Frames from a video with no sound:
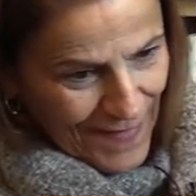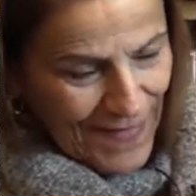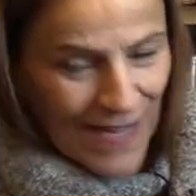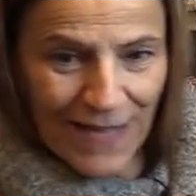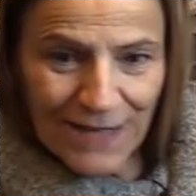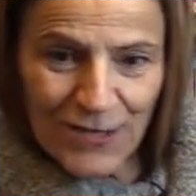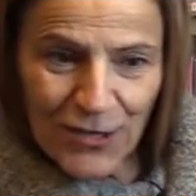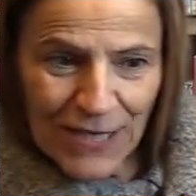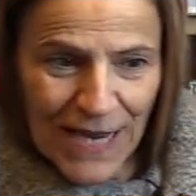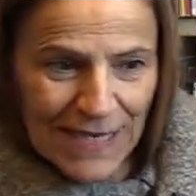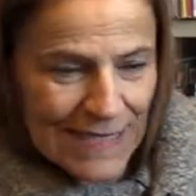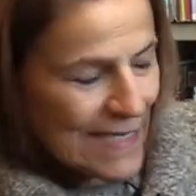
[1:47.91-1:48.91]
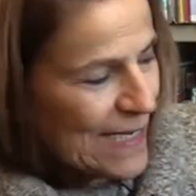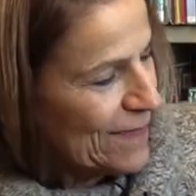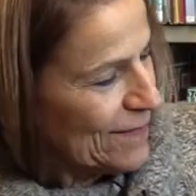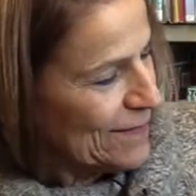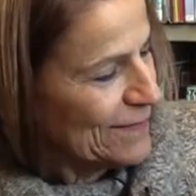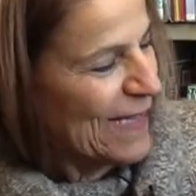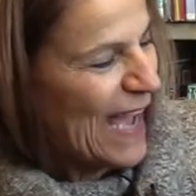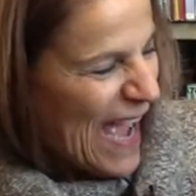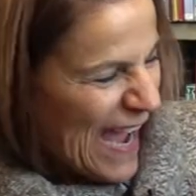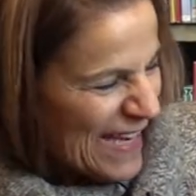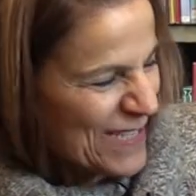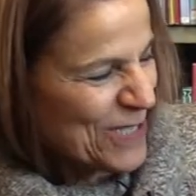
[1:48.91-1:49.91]
Think it's a good idea?
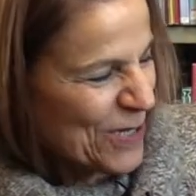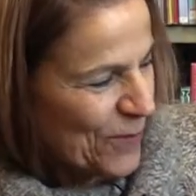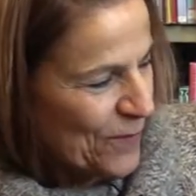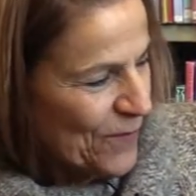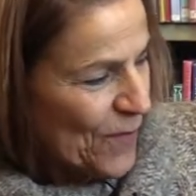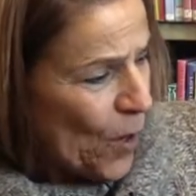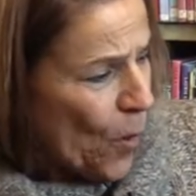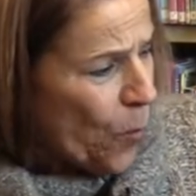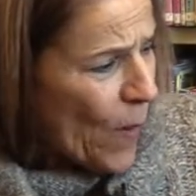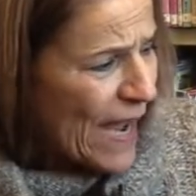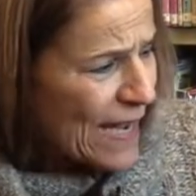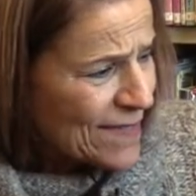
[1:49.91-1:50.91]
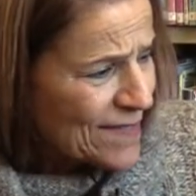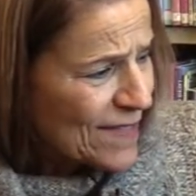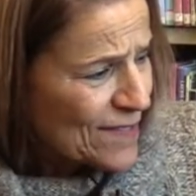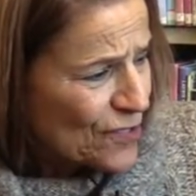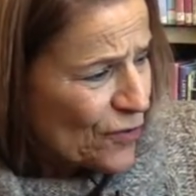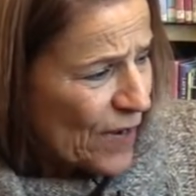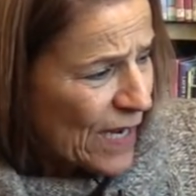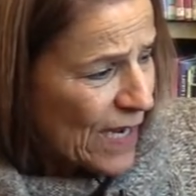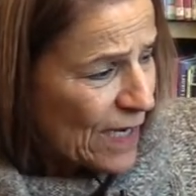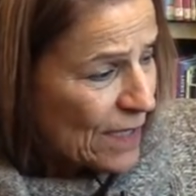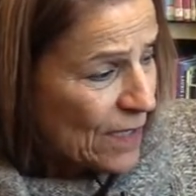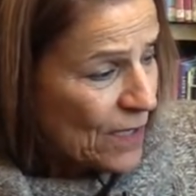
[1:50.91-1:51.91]
I do. Wait, says
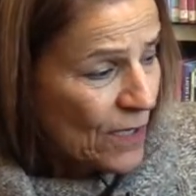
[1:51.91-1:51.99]
Cricket.